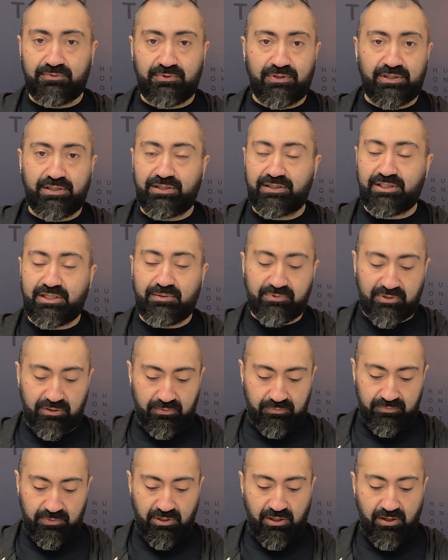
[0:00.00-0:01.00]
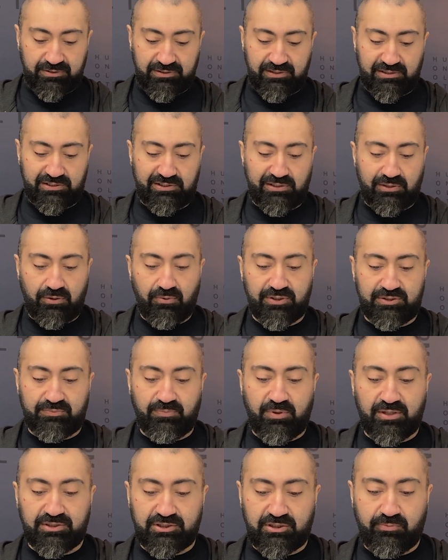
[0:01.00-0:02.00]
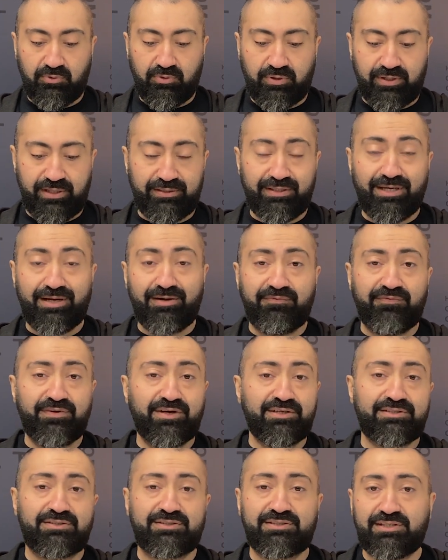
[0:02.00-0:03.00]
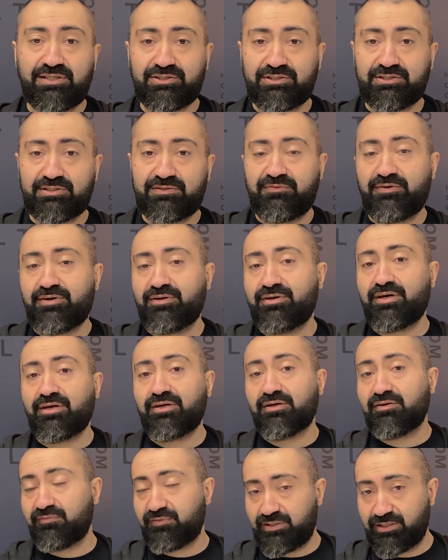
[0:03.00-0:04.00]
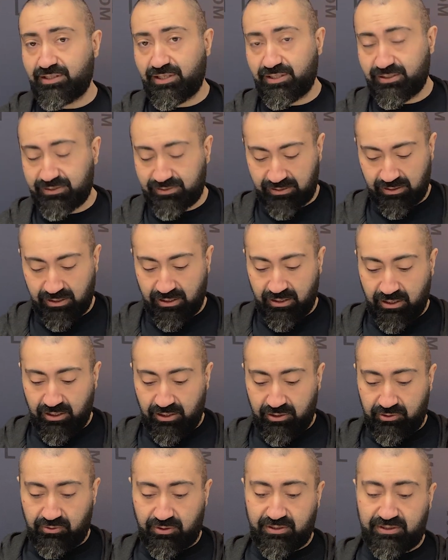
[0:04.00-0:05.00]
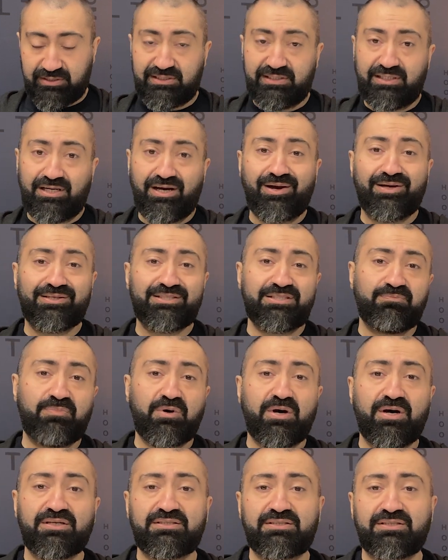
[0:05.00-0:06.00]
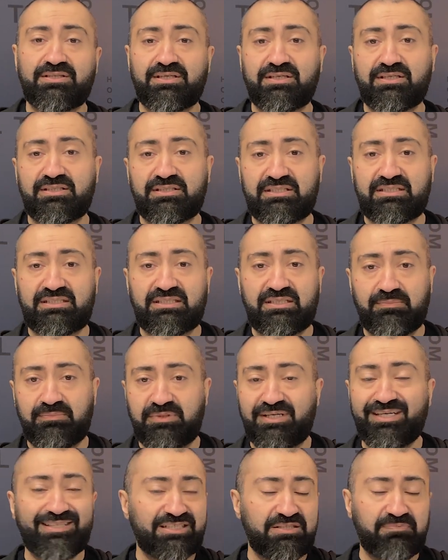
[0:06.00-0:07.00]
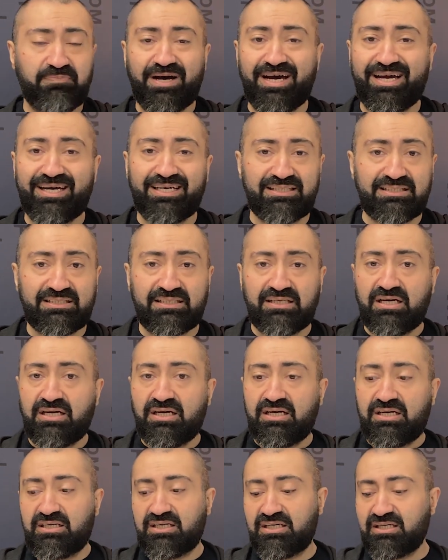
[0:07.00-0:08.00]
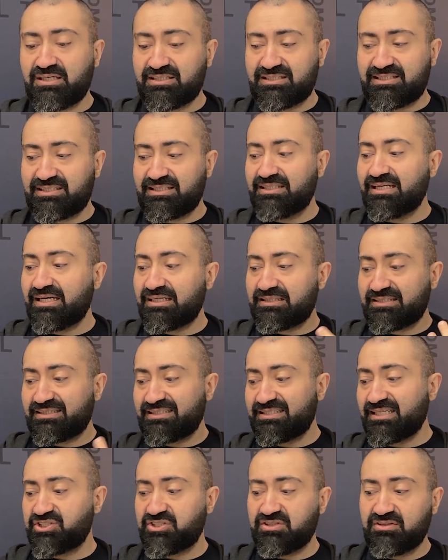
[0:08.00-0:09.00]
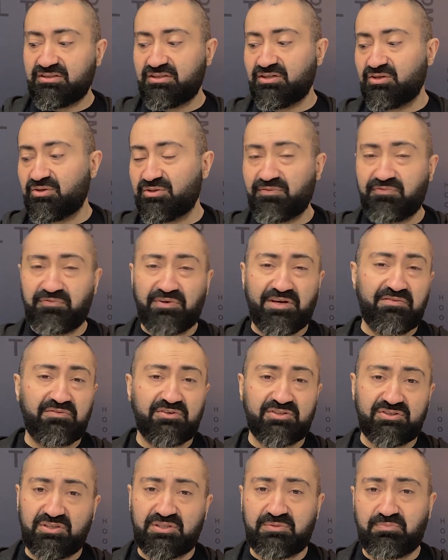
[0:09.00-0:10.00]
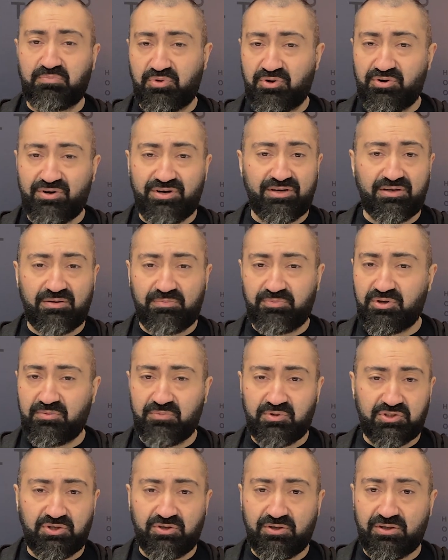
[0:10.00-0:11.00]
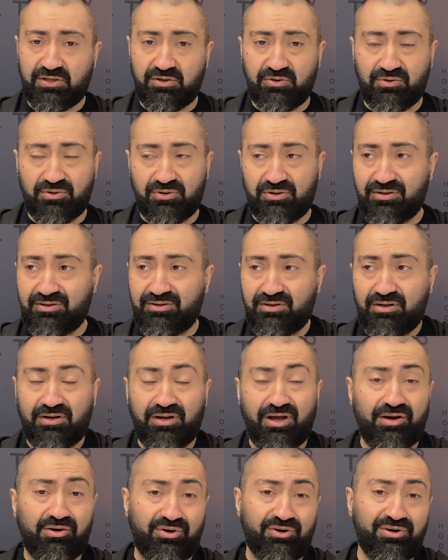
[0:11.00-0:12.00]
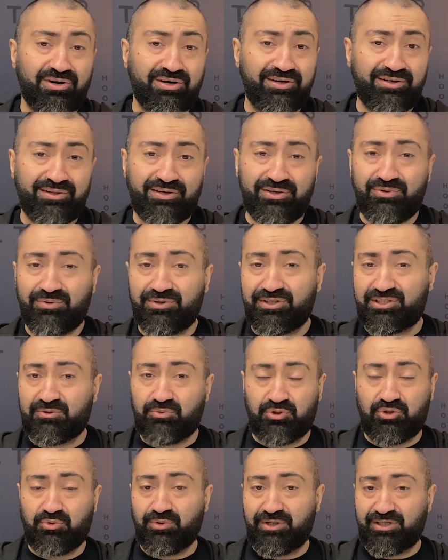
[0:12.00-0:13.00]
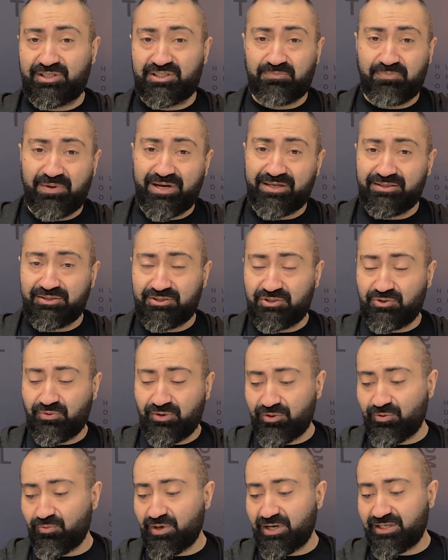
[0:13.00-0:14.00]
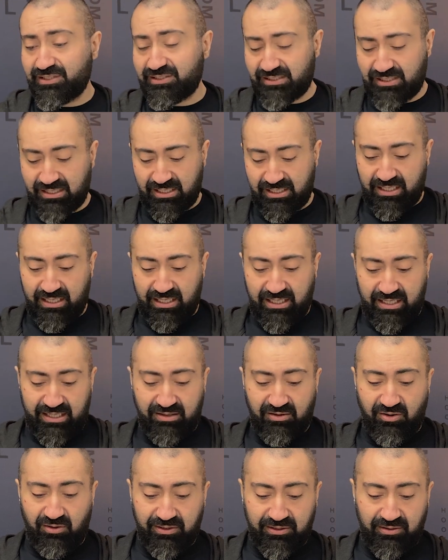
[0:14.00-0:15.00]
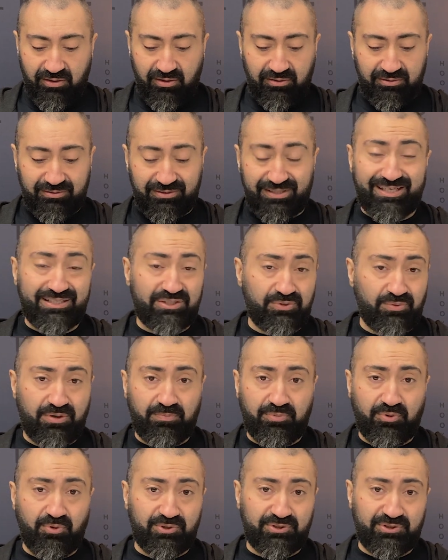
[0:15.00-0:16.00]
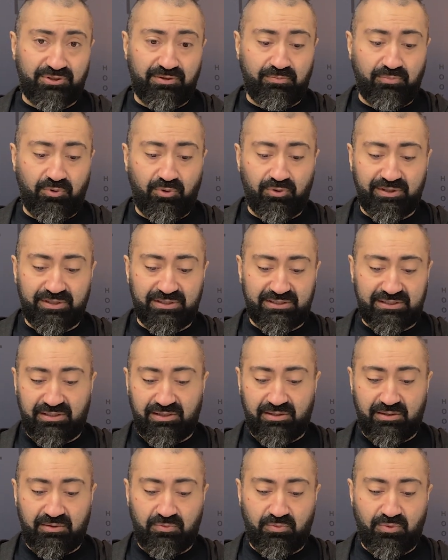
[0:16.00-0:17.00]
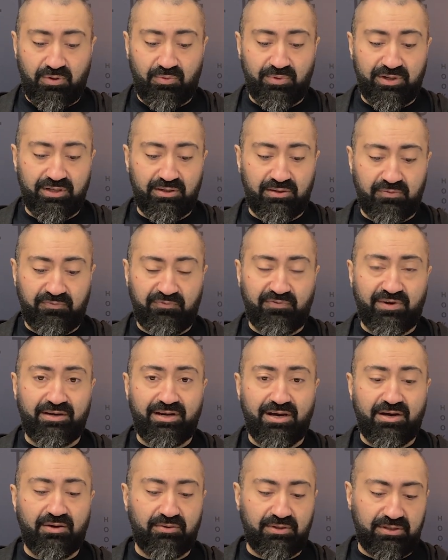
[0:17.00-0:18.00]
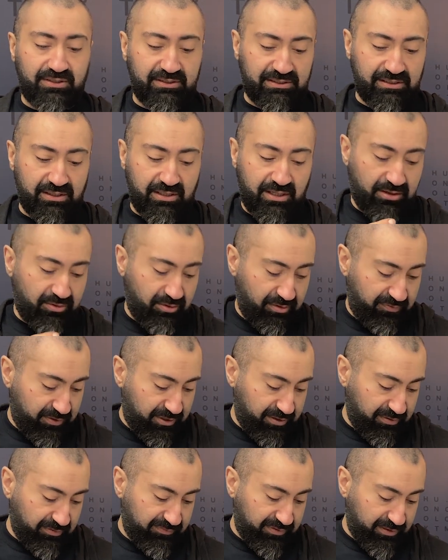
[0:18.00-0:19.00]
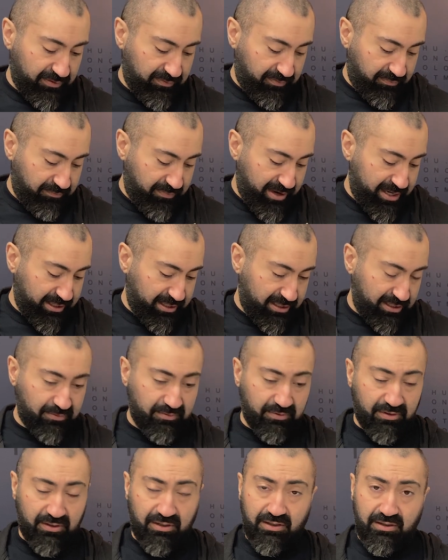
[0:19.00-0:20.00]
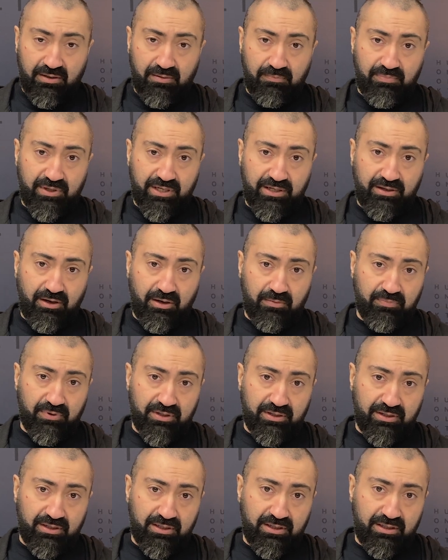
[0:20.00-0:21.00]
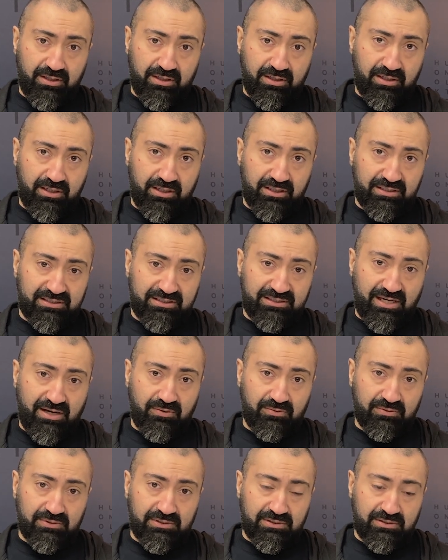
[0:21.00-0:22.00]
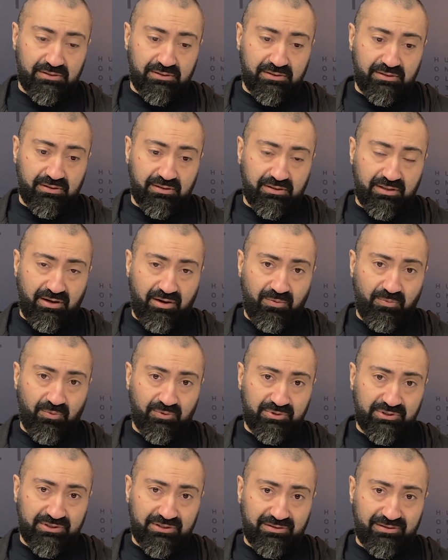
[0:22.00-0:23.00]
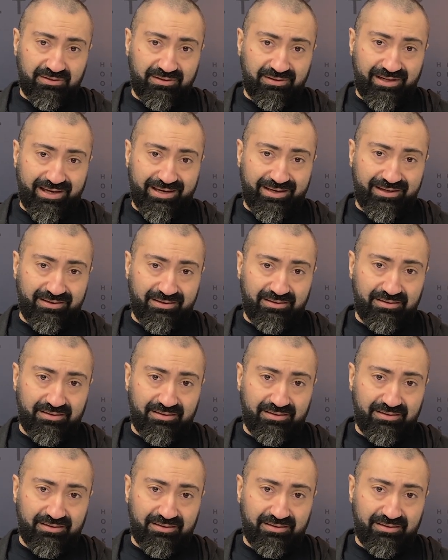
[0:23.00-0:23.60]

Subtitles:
they could keep the cost as low as possible, and that affects your sessions very negatively, guys. You're gonna see hot spots, you're gonna see heat spikes, you're gonna see that the session, the flavor starts burning prematurely or a lot earlier than you would expect it to otherwise. And all in all, that's what a porcelain bowl is. One way to find out is, I don't know if the mic can pick up, but it sounds almost like